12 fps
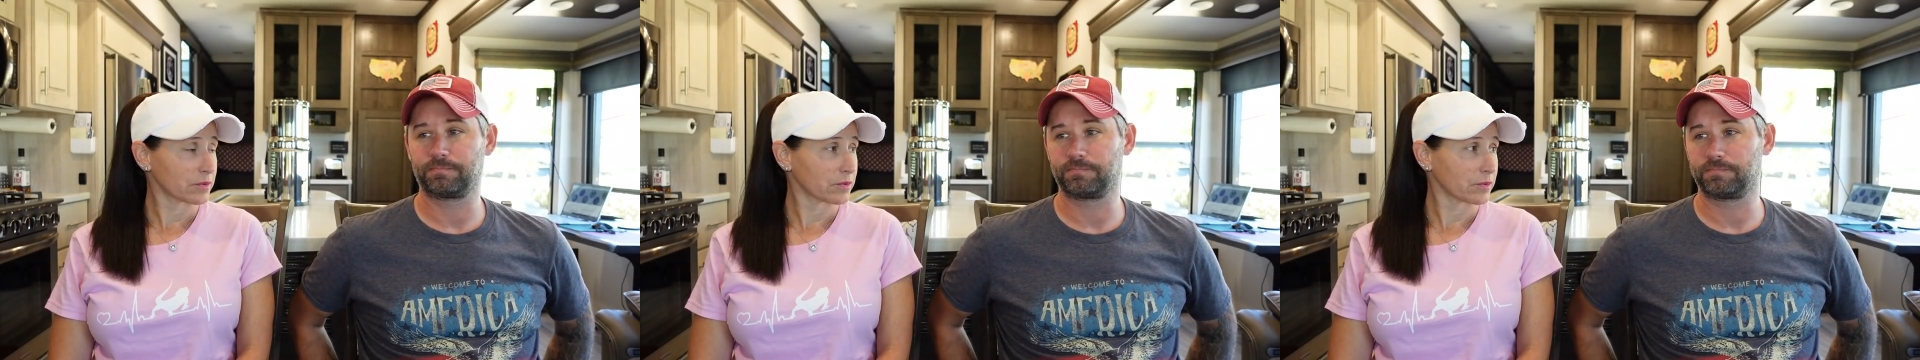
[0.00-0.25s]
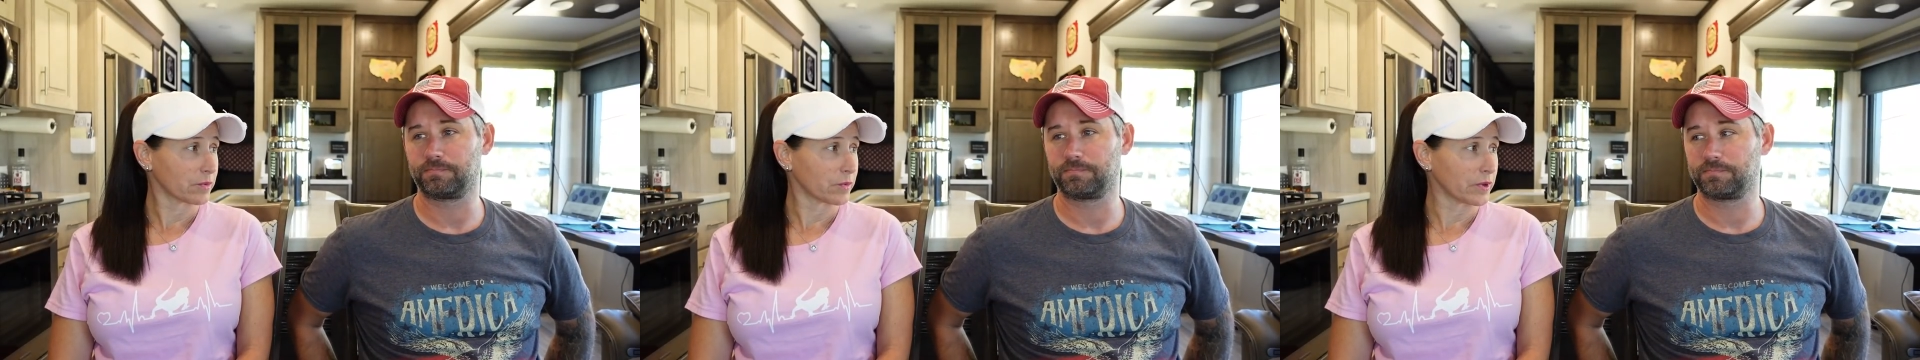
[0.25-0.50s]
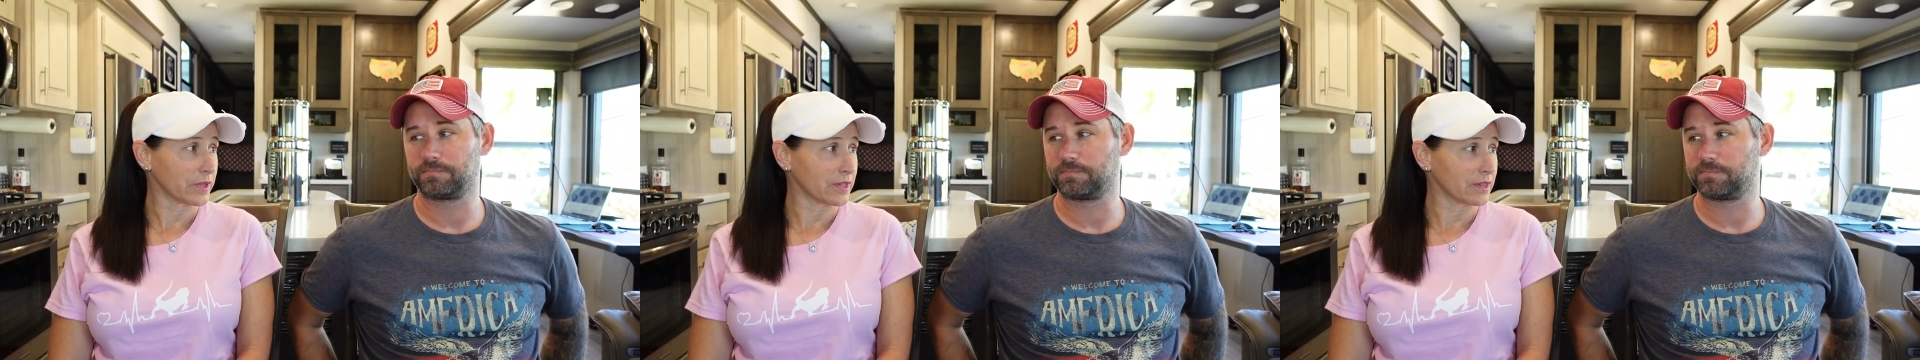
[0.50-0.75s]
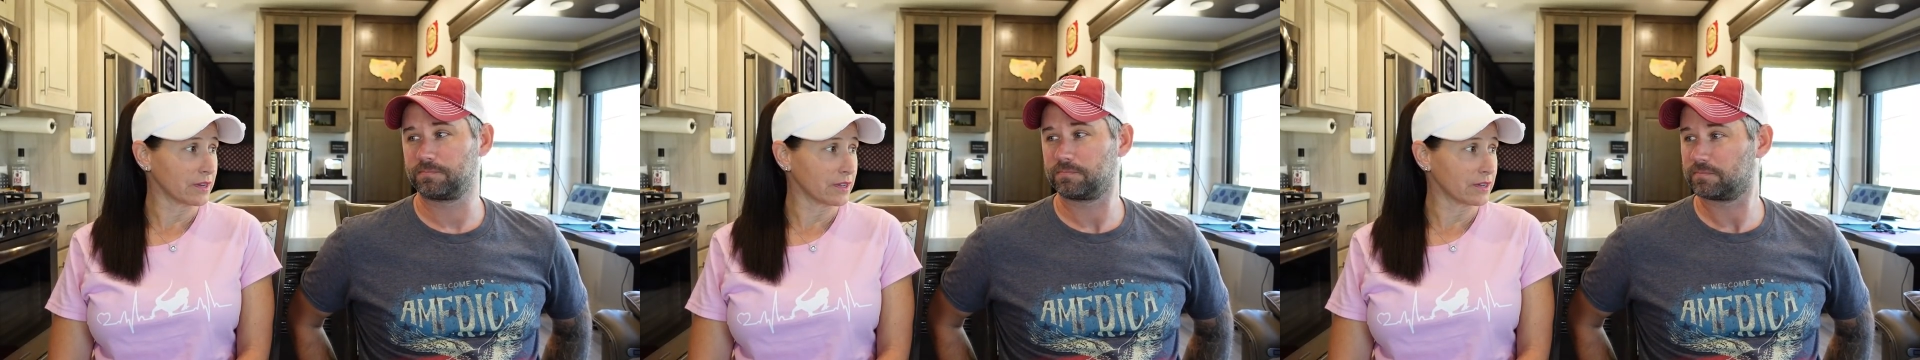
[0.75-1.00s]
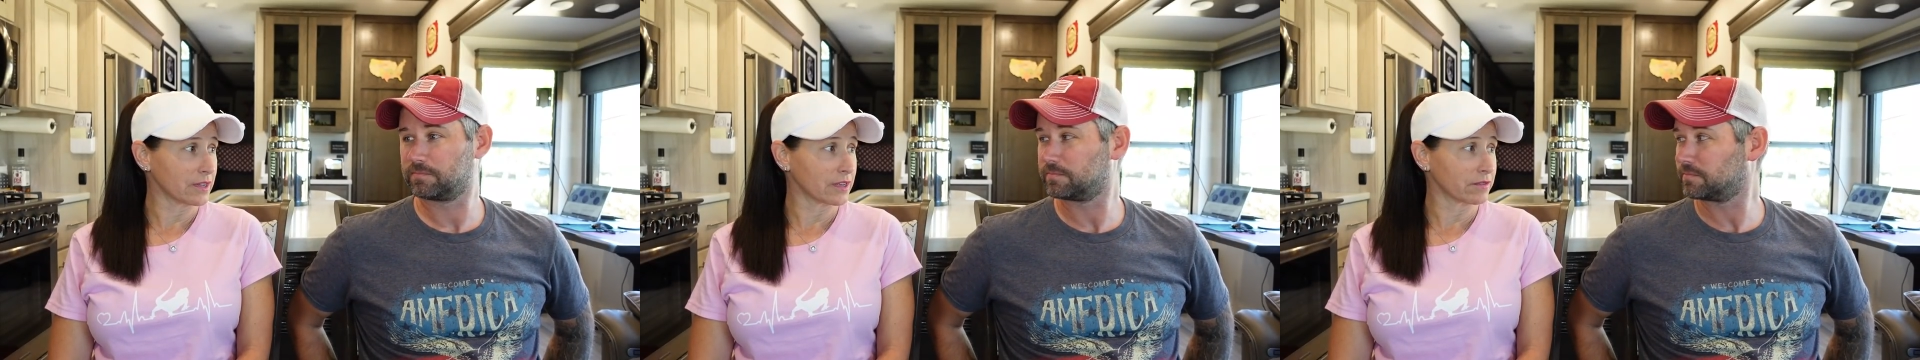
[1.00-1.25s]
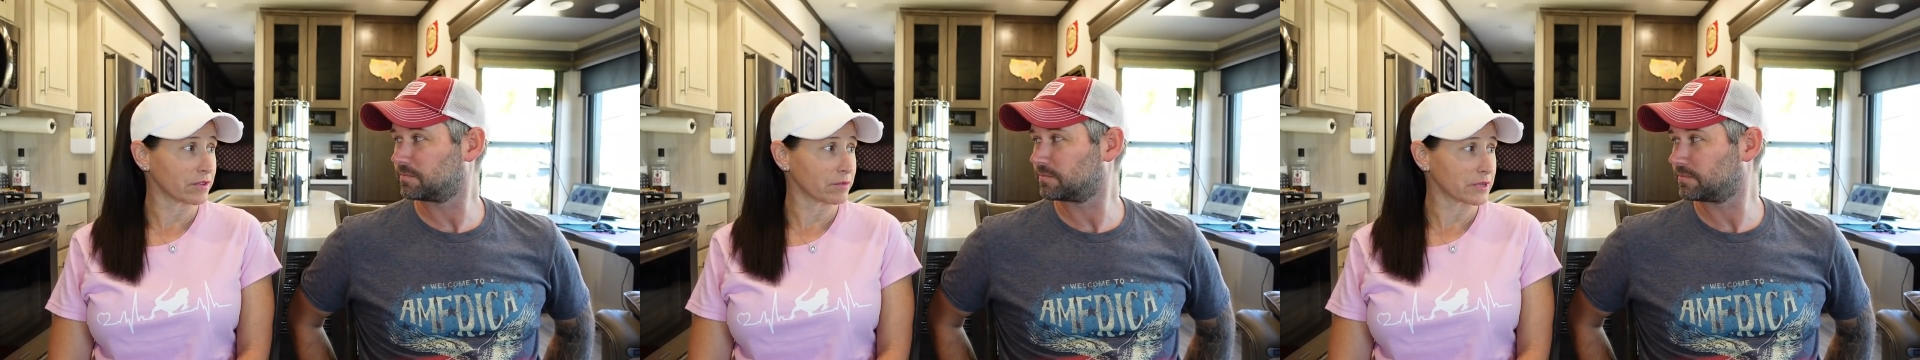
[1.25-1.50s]
Speaker 1: we need to
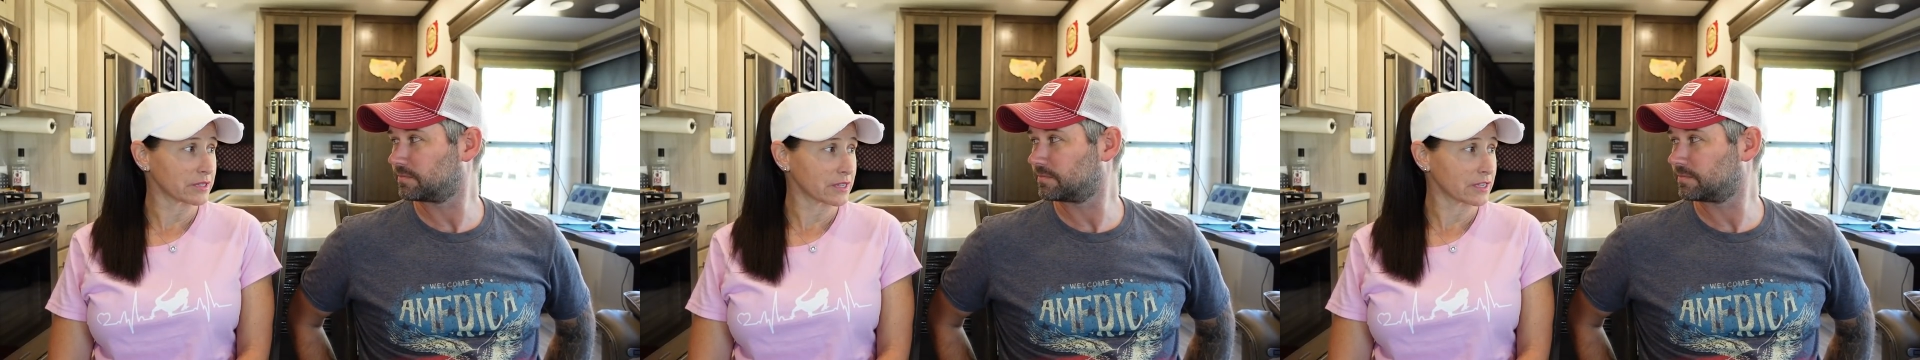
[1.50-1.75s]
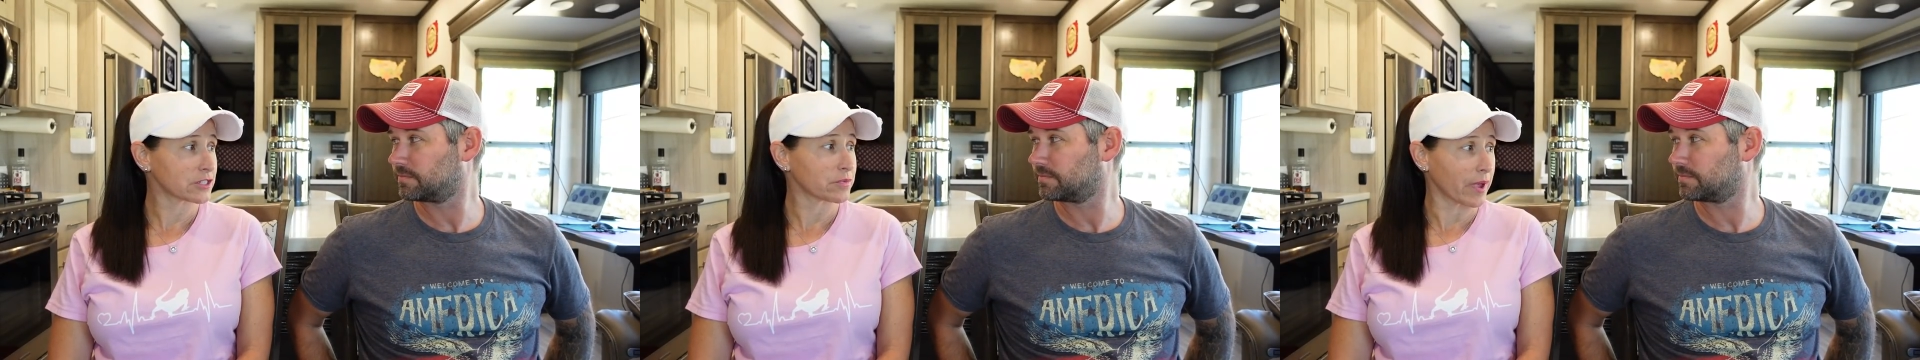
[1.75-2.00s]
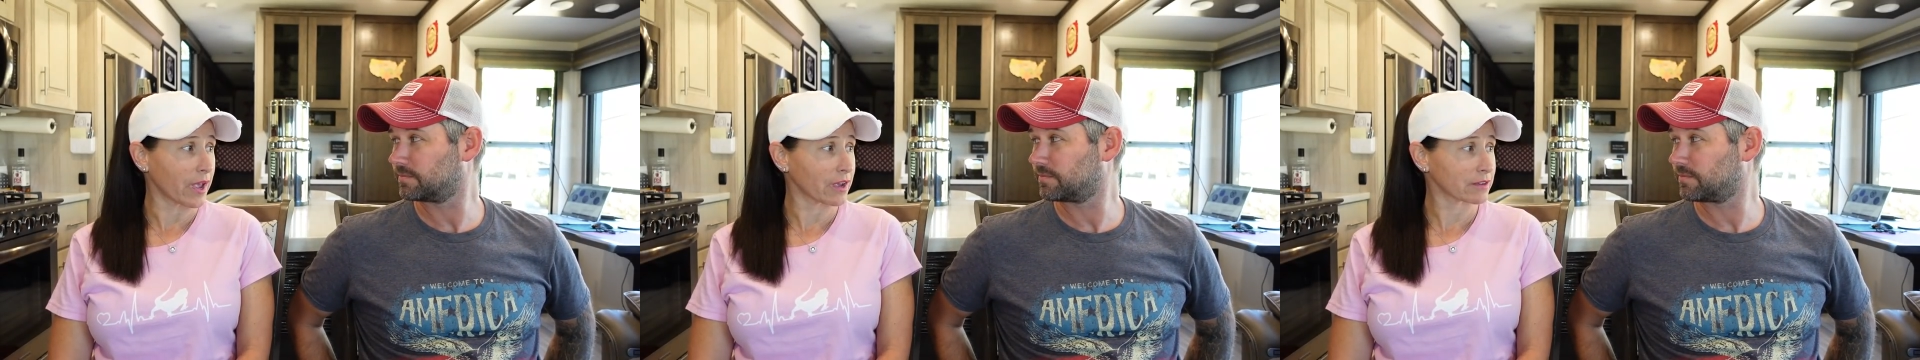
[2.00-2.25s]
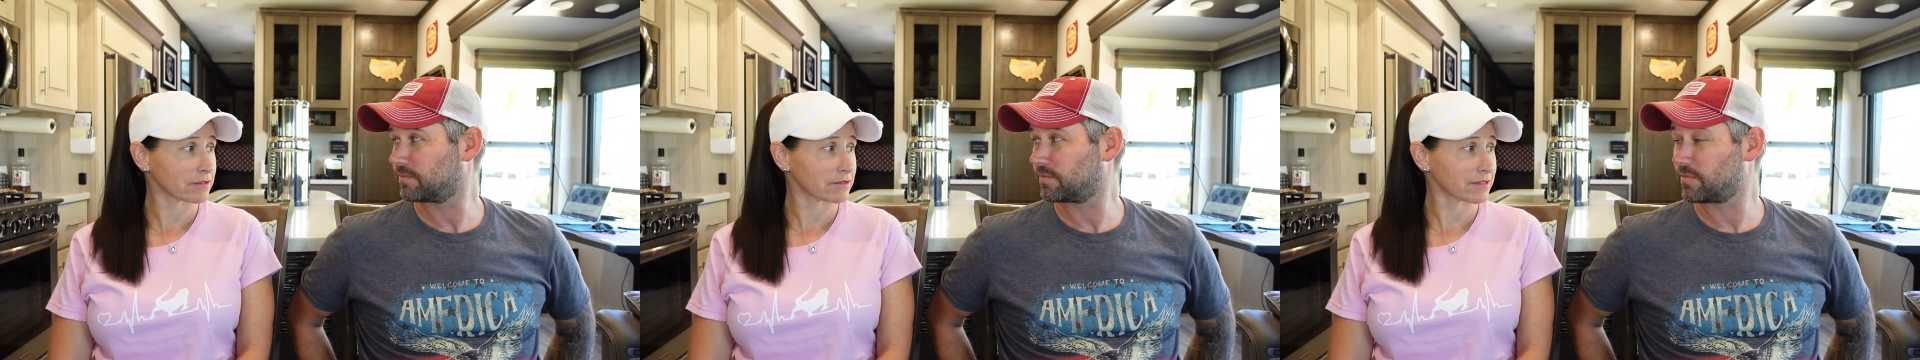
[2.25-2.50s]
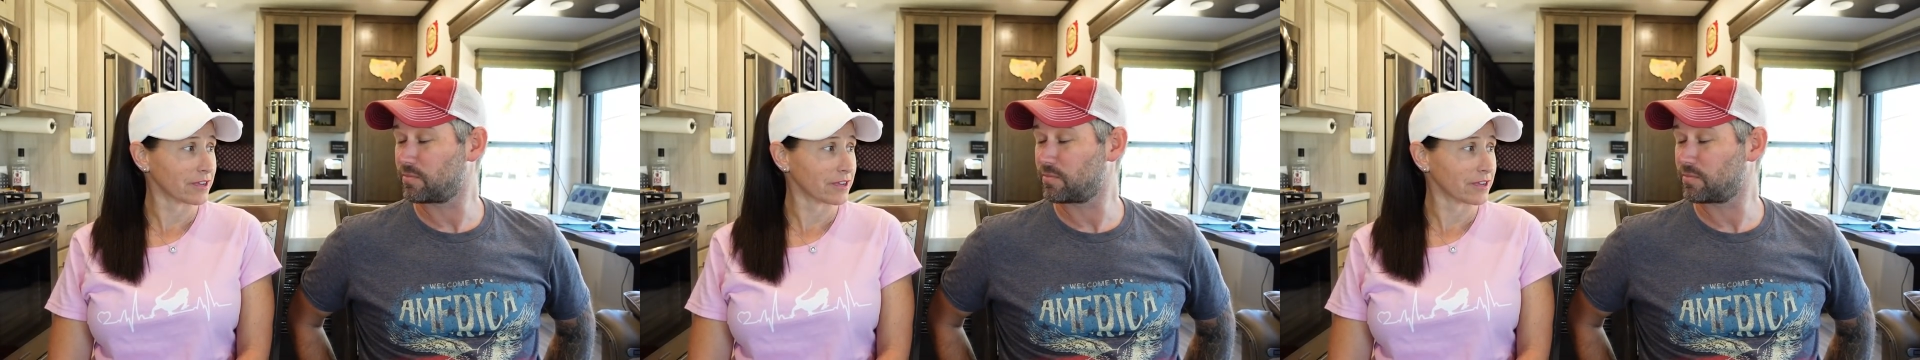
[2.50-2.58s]
give him his hitch back.